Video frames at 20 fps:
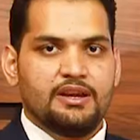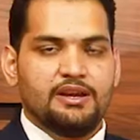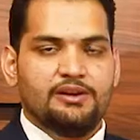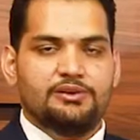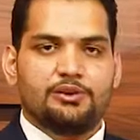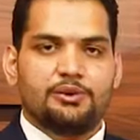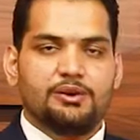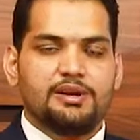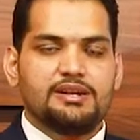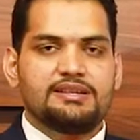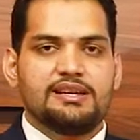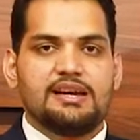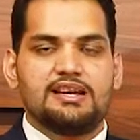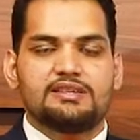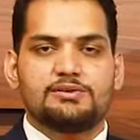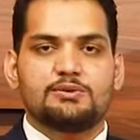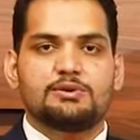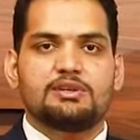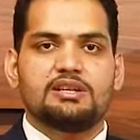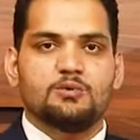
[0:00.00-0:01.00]
So it
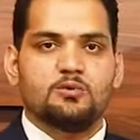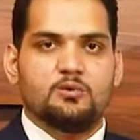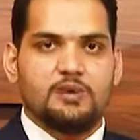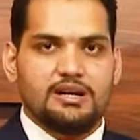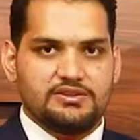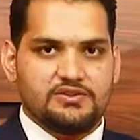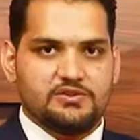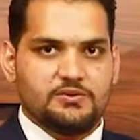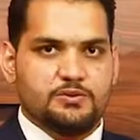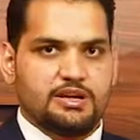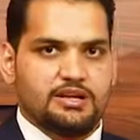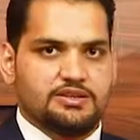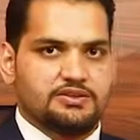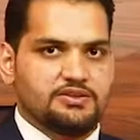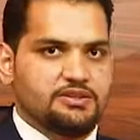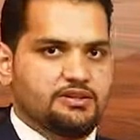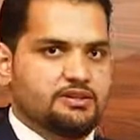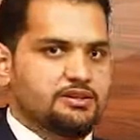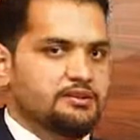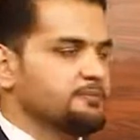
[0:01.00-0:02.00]
has only one
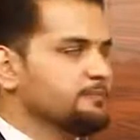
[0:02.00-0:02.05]
structure.